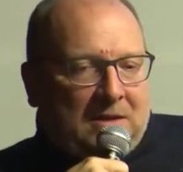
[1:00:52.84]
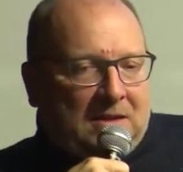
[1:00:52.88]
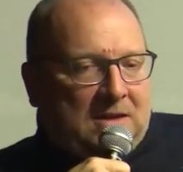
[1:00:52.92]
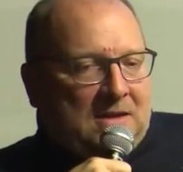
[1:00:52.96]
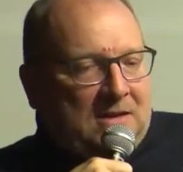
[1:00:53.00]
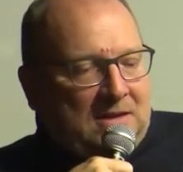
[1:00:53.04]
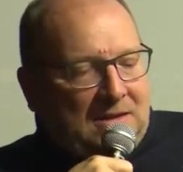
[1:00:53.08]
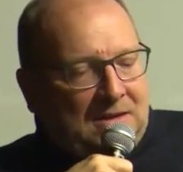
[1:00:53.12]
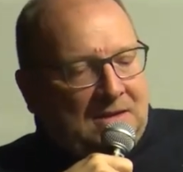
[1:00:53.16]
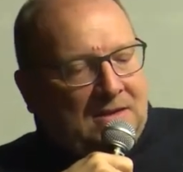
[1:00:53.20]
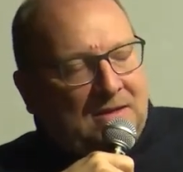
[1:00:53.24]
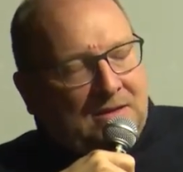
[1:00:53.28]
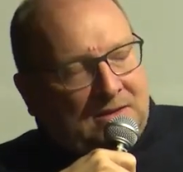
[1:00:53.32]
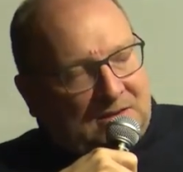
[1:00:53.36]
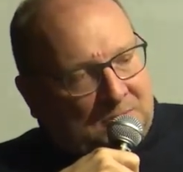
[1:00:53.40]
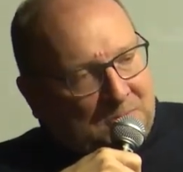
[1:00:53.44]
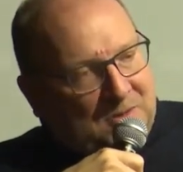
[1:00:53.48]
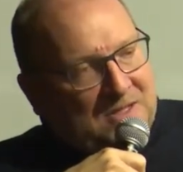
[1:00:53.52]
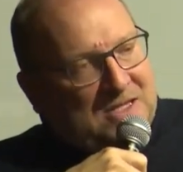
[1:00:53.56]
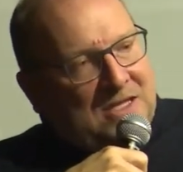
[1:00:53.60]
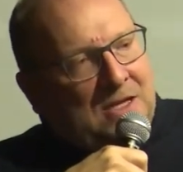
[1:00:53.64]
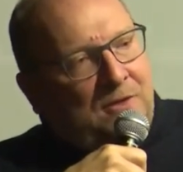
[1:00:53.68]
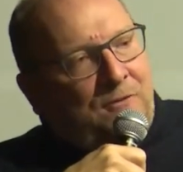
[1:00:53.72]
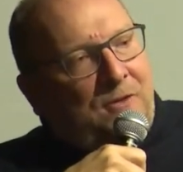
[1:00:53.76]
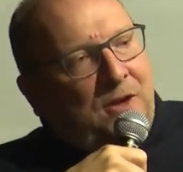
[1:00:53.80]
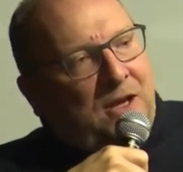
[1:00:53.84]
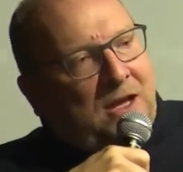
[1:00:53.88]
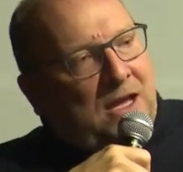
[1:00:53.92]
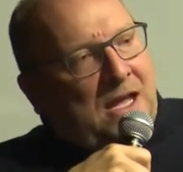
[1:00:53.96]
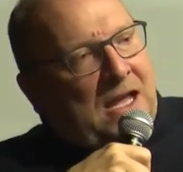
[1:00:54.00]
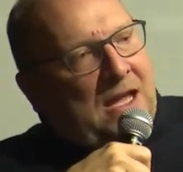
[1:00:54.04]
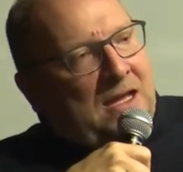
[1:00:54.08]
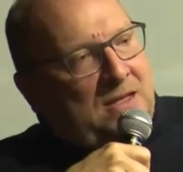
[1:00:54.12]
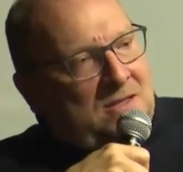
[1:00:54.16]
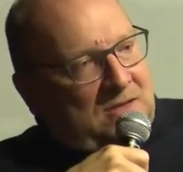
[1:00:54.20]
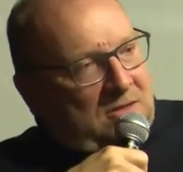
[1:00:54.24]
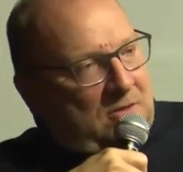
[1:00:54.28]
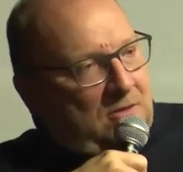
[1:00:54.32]
in the specific
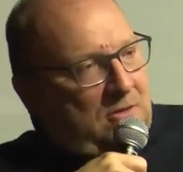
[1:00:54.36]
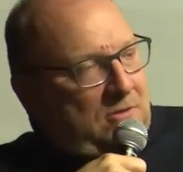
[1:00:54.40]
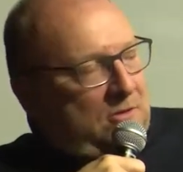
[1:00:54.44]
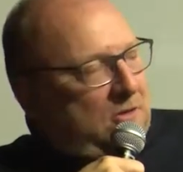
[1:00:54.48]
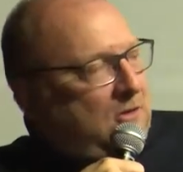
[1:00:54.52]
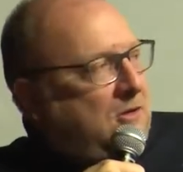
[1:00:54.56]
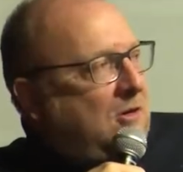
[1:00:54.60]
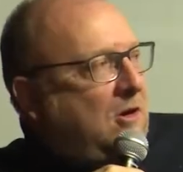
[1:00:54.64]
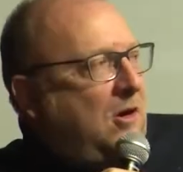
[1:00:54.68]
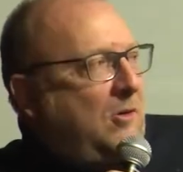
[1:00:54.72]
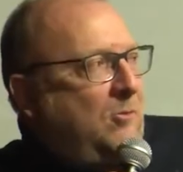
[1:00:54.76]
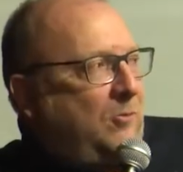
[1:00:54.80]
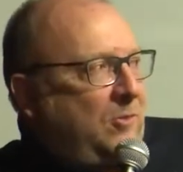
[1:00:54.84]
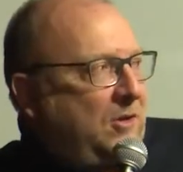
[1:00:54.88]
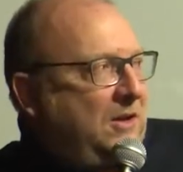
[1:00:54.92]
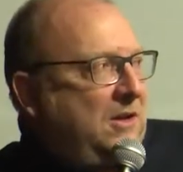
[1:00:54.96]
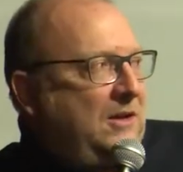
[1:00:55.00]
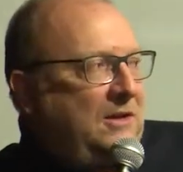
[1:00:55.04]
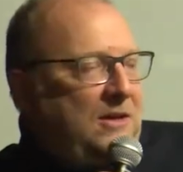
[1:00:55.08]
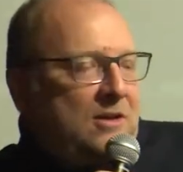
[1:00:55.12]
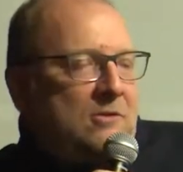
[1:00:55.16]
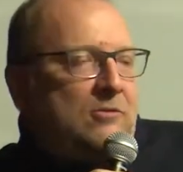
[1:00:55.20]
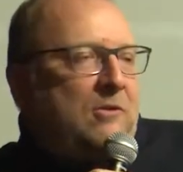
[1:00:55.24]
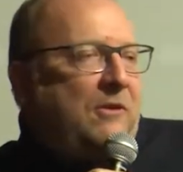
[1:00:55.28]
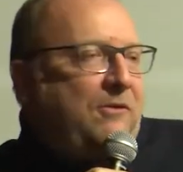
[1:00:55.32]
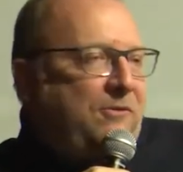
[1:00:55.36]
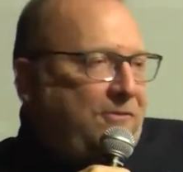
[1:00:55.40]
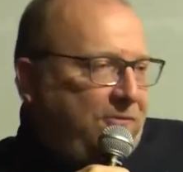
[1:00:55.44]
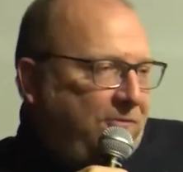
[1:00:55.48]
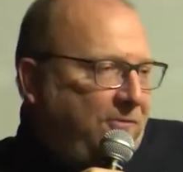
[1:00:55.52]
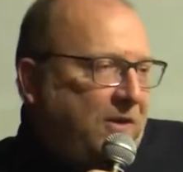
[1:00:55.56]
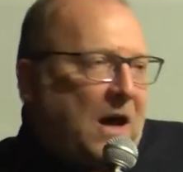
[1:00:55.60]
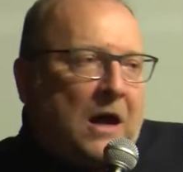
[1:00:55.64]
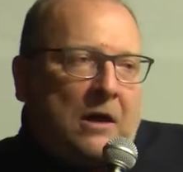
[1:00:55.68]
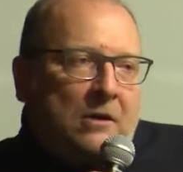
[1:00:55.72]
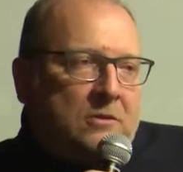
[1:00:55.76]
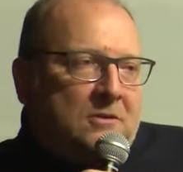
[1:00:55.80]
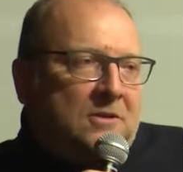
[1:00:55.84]
case, you know, the company that we
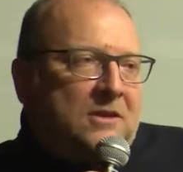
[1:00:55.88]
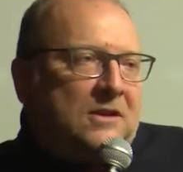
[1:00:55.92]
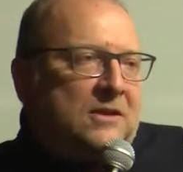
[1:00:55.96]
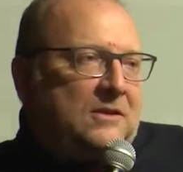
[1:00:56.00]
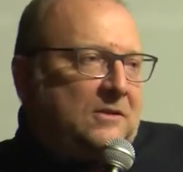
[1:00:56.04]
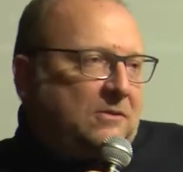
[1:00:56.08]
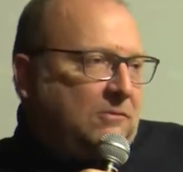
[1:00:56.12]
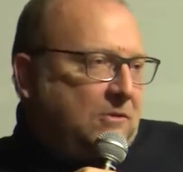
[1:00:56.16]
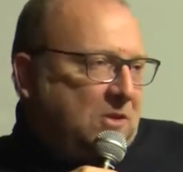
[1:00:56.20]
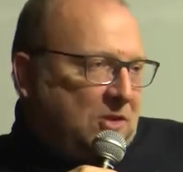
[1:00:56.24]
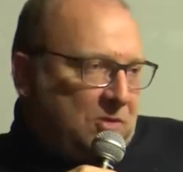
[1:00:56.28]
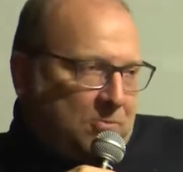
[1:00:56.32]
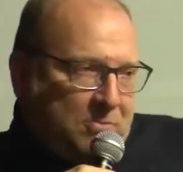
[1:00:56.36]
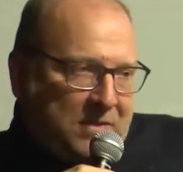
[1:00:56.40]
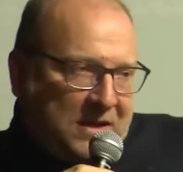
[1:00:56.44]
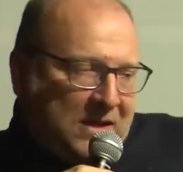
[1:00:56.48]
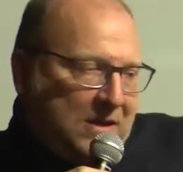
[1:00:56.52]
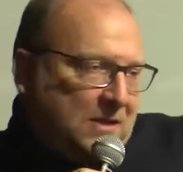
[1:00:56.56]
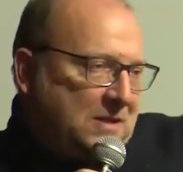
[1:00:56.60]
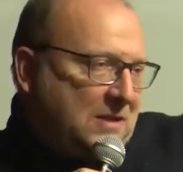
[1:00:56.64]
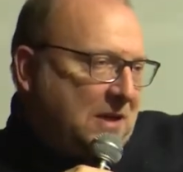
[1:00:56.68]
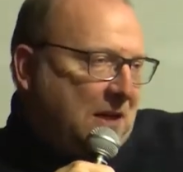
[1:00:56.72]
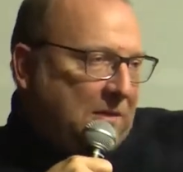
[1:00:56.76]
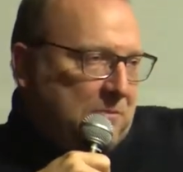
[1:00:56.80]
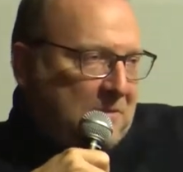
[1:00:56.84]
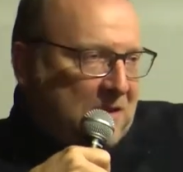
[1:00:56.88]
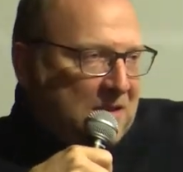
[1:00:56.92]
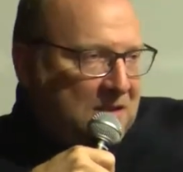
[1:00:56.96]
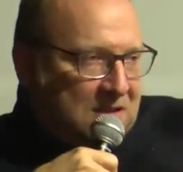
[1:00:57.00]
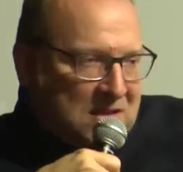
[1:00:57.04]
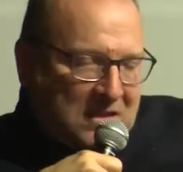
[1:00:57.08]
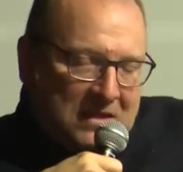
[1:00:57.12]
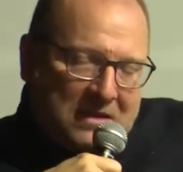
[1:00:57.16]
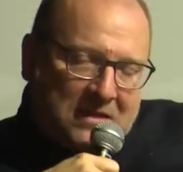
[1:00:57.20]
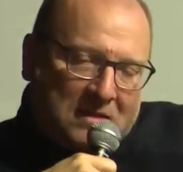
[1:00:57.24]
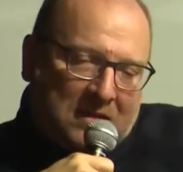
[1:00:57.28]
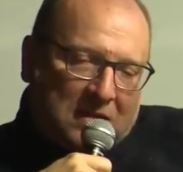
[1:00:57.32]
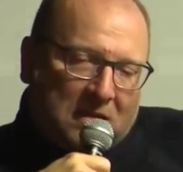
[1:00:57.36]
founded, which builds unmanned
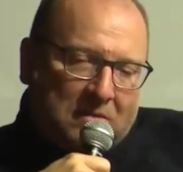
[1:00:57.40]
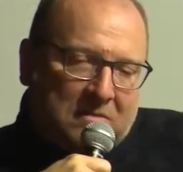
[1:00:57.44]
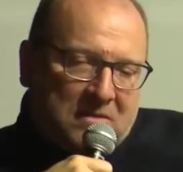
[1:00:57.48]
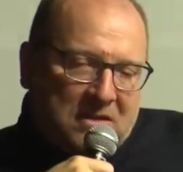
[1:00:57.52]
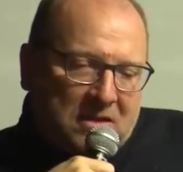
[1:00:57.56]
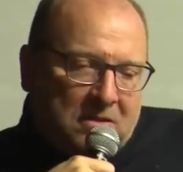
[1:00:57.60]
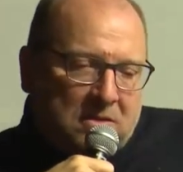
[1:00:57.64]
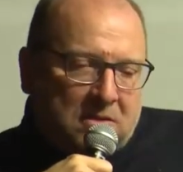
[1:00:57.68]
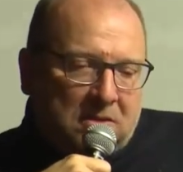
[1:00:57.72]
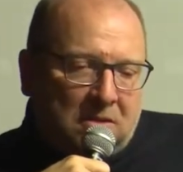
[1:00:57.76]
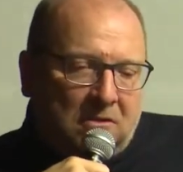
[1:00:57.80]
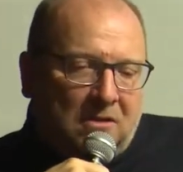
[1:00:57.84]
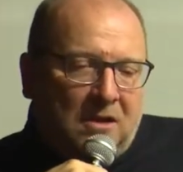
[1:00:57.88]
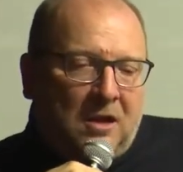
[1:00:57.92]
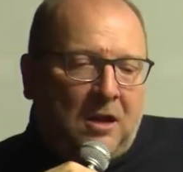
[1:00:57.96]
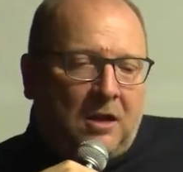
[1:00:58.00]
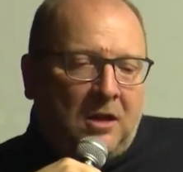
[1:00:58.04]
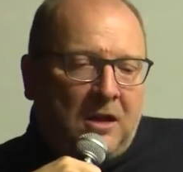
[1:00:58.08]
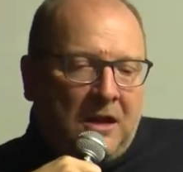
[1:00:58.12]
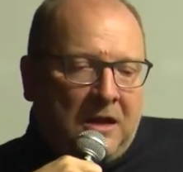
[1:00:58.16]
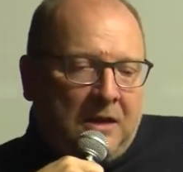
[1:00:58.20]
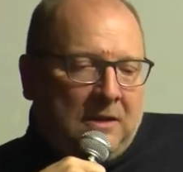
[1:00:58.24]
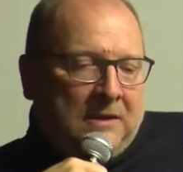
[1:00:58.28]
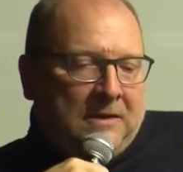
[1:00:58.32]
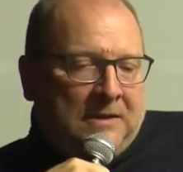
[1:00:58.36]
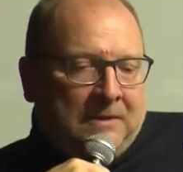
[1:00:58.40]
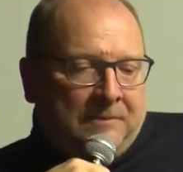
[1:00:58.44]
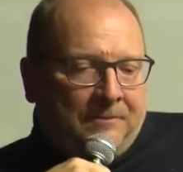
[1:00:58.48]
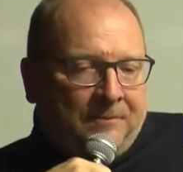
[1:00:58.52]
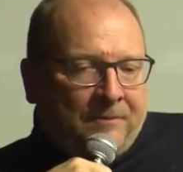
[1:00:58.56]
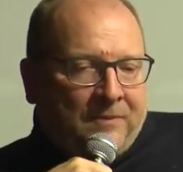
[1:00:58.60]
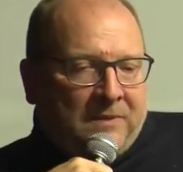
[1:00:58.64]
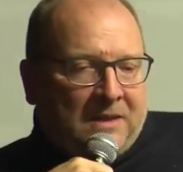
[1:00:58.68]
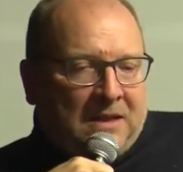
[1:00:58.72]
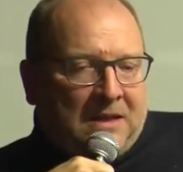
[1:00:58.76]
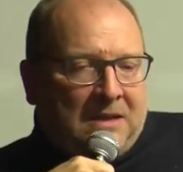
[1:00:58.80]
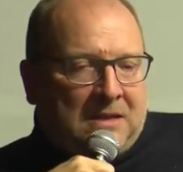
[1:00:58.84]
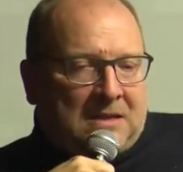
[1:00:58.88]
systems and so on,
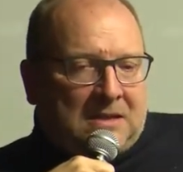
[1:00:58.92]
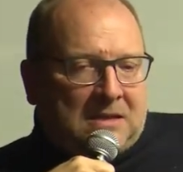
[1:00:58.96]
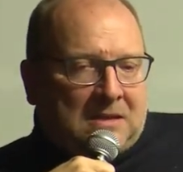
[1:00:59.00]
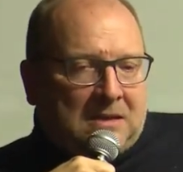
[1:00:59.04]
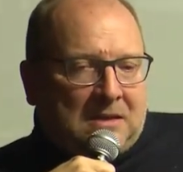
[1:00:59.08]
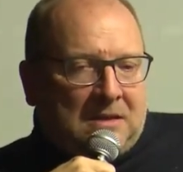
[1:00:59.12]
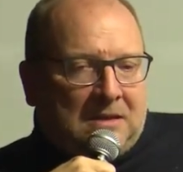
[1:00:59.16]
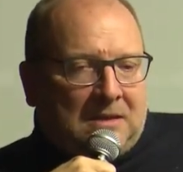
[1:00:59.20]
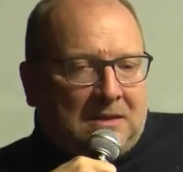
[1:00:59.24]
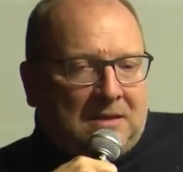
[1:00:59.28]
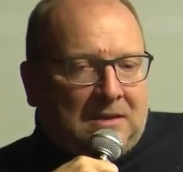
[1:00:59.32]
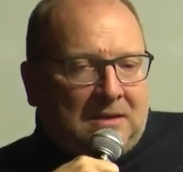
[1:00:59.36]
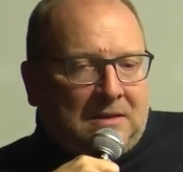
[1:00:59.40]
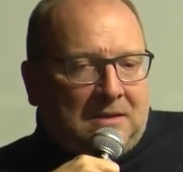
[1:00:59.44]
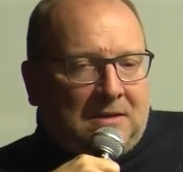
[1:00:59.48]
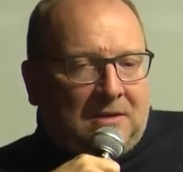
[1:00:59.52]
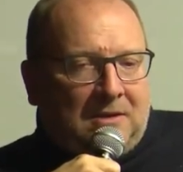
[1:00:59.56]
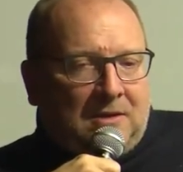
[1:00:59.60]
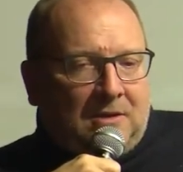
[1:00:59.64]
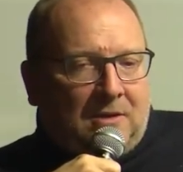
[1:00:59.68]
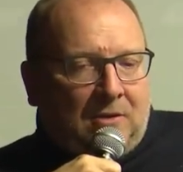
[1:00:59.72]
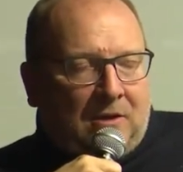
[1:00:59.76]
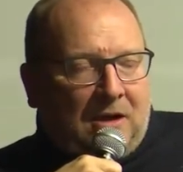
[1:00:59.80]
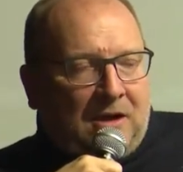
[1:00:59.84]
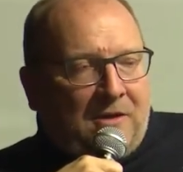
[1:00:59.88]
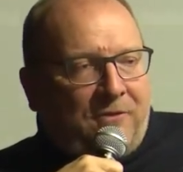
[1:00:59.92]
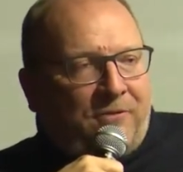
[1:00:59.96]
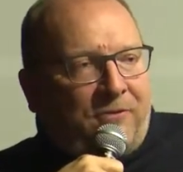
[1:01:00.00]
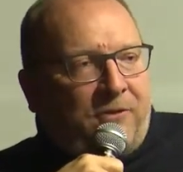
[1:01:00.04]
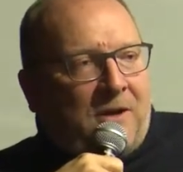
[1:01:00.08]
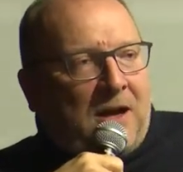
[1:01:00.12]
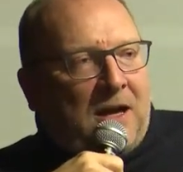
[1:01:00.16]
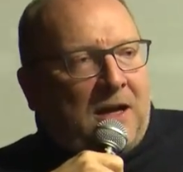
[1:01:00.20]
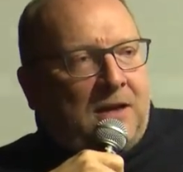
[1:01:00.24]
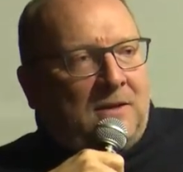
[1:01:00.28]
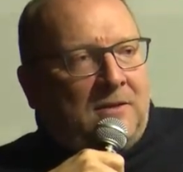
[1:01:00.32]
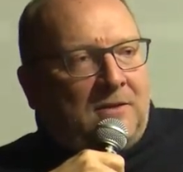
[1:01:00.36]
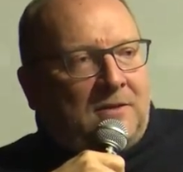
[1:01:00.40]
it's you know, I
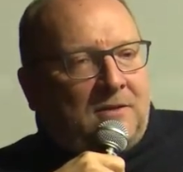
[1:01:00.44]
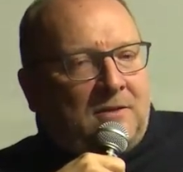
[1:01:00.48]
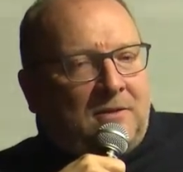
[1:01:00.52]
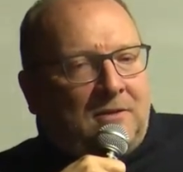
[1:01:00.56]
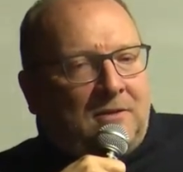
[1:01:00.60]
find